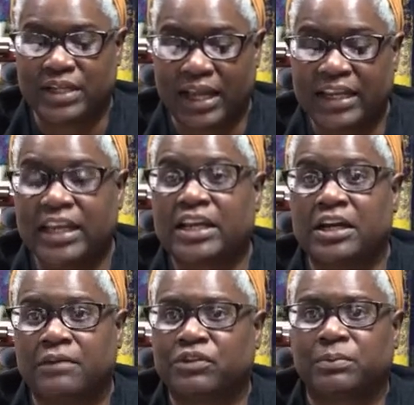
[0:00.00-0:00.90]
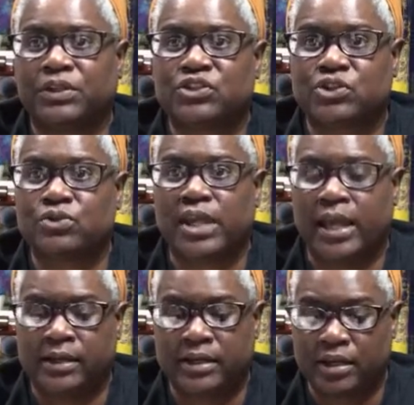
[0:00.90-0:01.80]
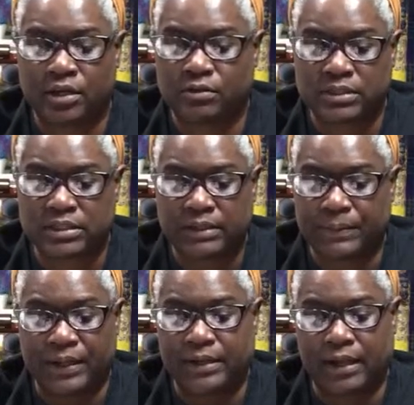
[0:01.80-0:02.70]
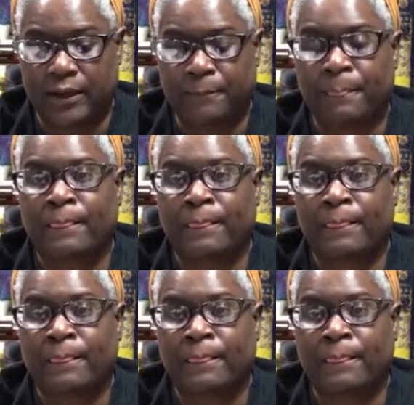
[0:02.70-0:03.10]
I can't comfortably do that and then go to sleep at night.